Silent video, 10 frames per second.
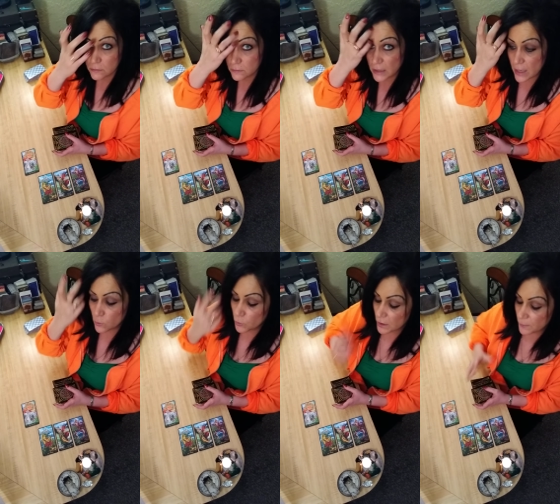
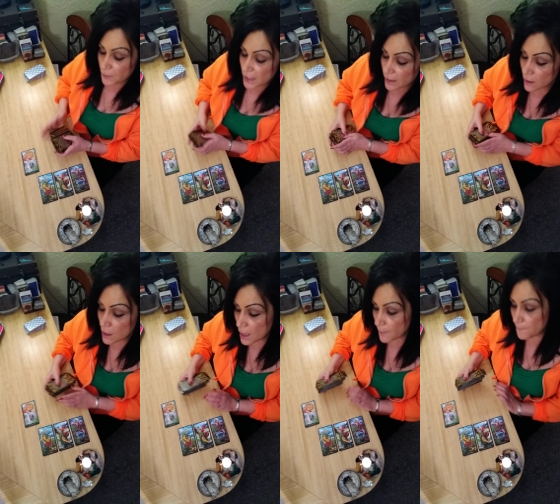Okay, really big,
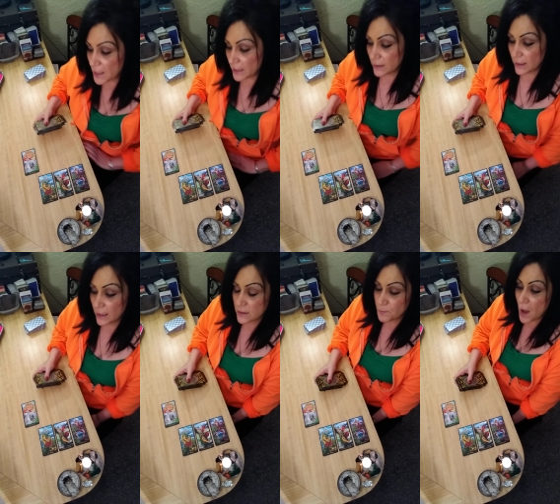but
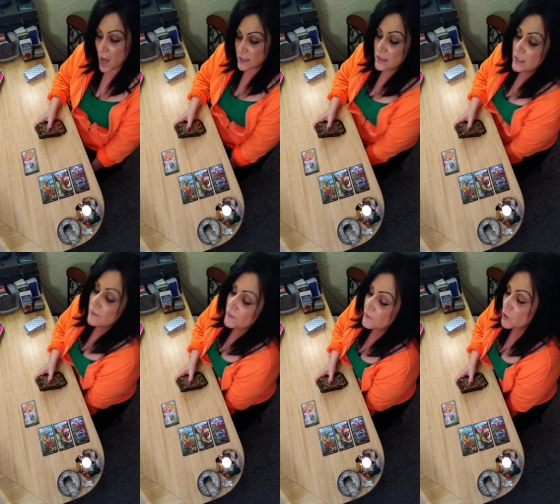it's
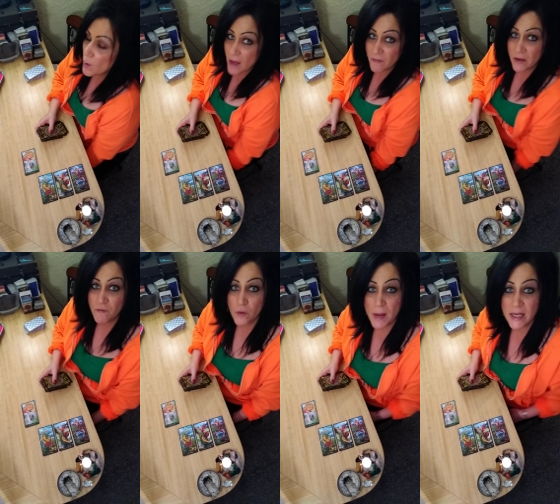positive if you have
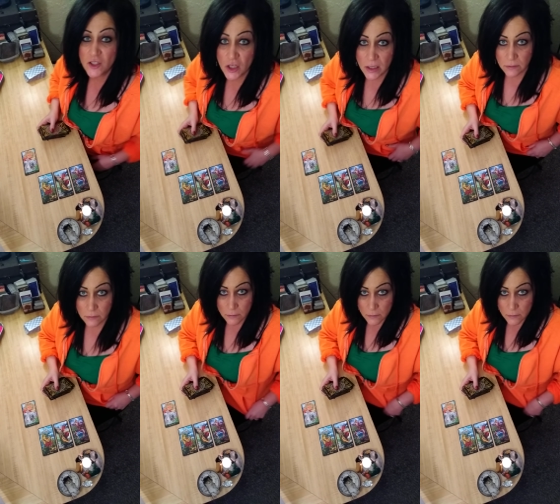information